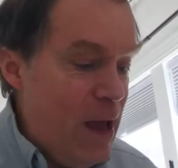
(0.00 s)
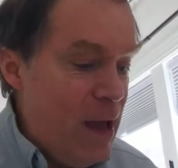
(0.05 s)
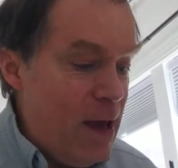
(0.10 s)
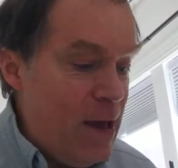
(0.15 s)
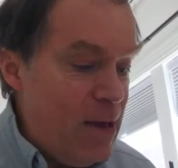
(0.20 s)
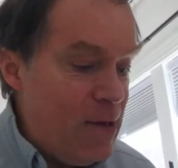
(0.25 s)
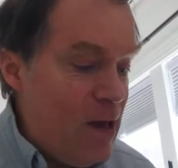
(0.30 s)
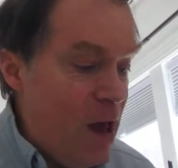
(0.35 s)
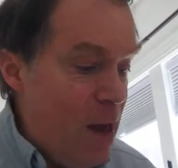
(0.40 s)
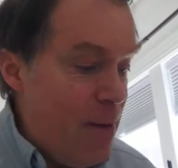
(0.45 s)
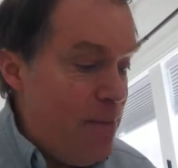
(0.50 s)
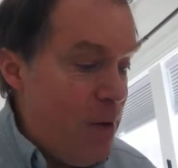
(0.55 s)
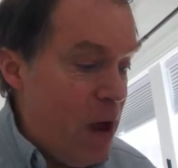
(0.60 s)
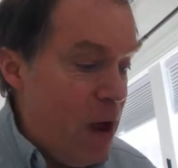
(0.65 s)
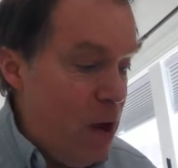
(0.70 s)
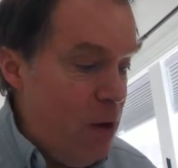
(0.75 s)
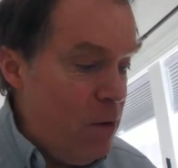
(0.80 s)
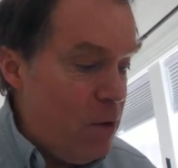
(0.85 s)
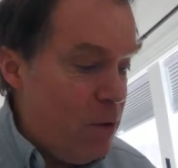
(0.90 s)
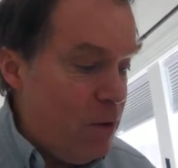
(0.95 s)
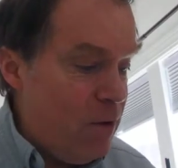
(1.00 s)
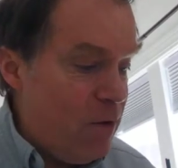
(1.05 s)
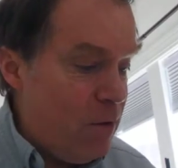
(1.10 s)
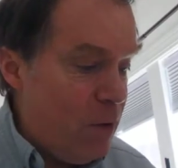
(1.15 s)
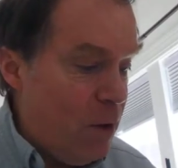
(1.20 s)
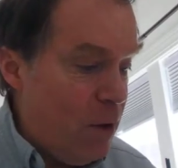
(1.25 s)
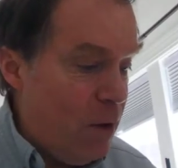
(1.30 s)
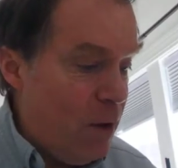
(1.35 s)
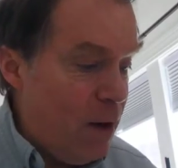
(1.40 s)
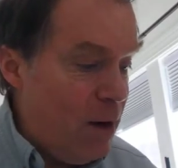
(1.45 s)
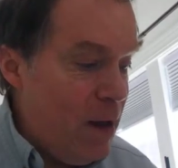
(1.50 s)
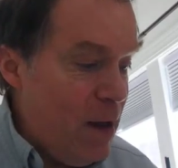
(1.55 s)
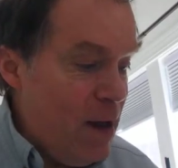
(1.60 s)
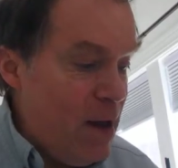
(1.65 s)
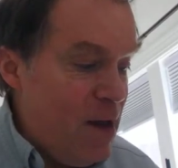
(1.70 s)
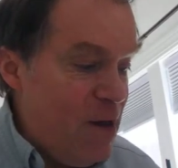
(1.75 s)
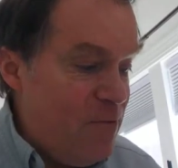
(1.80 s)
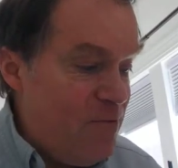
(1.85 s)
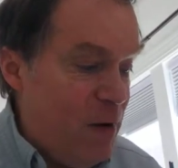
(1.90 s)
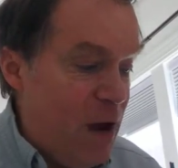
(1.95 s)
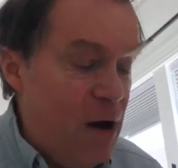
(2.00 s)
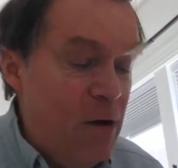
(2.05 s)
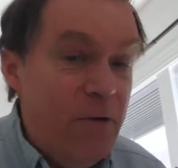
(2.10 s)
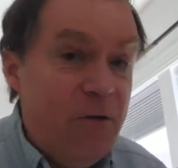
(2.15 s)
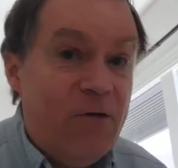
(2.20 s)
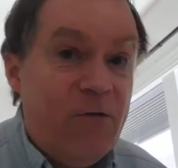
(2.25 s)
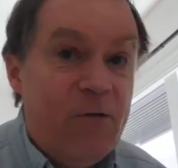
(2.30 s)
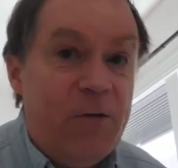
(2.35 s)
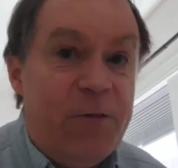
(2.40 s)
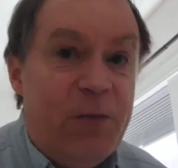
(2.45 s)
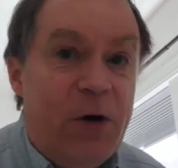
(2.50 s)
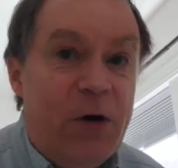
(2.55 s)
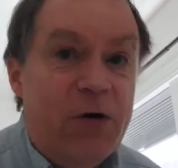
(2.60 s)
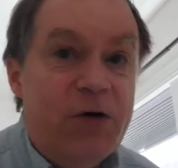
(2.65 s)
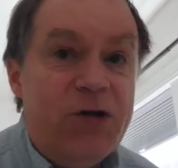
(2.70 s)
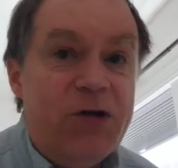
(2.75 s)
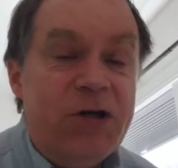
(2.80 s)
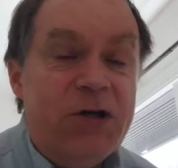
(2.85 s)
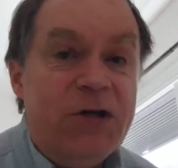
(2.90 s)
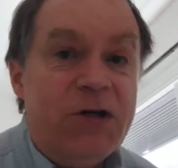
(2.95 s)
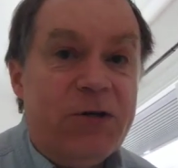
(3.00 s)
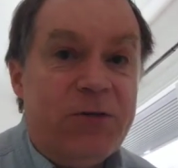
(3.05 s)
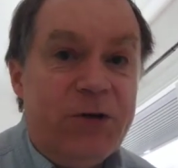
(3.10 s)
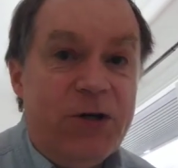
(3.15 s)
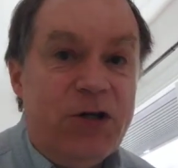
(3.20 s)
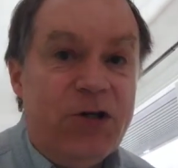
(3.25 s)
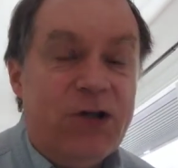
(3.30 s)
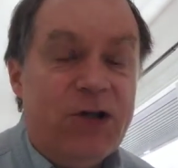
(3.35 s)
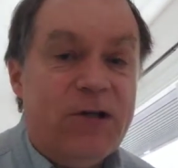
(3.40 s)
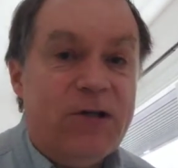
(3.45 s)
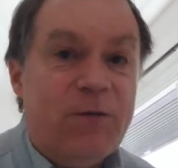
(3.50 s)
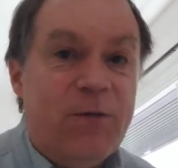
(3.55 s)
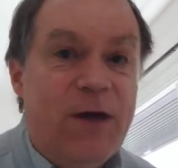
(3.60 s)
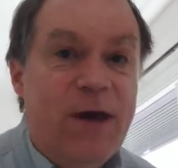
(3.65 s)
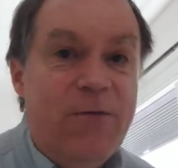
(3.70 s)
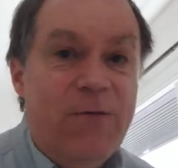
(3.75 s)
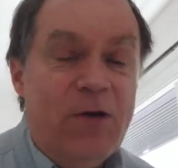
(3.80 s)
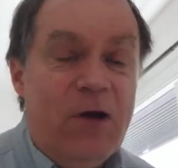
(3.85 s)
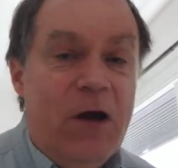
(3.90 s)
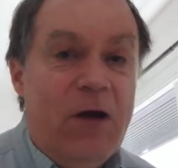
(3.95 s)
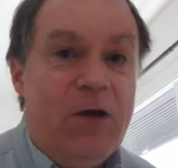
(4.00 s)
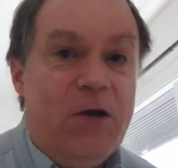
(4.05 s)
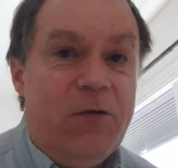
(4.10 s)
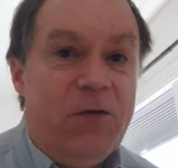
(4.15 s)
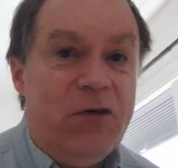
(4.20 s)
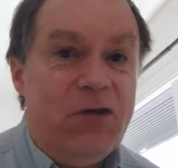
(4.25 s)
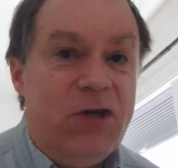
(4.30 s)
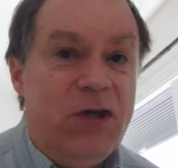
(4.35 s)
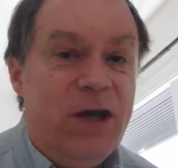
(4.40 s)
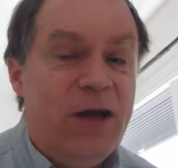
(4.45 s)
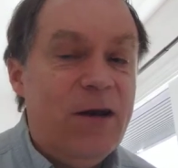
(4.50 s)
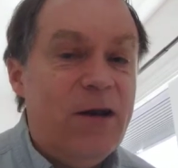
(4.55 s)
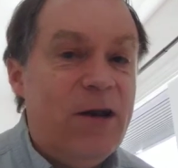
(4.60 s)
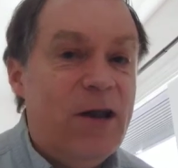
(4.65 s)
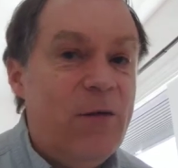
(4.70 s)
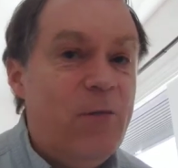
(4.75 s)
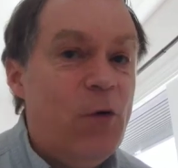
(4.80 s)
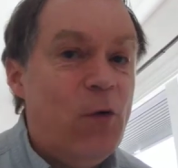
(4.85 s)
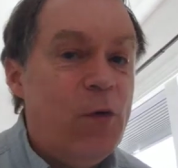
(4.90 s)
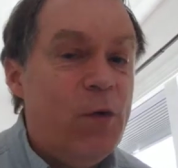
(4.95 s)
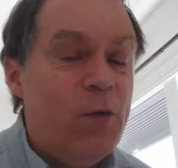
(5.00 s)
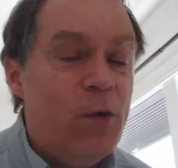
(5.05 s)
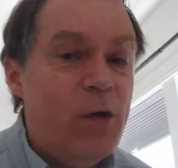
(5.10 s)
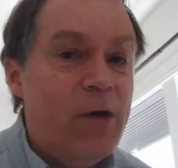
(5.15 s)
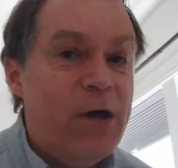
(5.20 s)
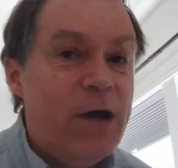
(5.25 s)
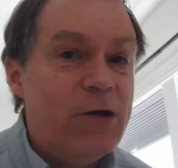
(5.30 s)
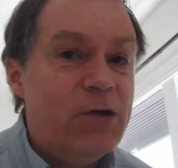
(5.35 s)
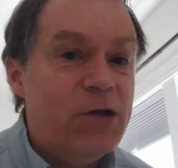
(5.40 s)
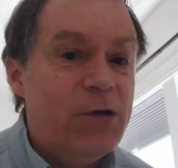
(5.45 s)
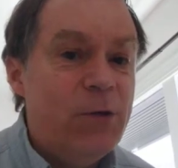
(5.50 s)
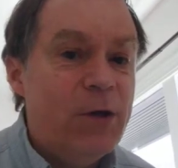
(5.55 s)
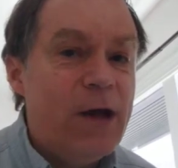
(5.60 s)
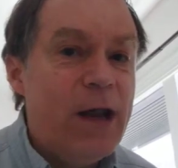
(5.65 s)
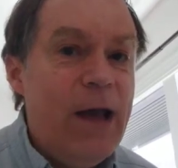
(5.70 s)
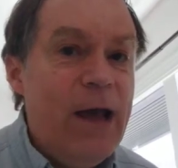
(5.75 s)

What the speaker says: His parents, all right, his parents were Persian Christians. We haven't gotten to Christianity yet, but we will get to it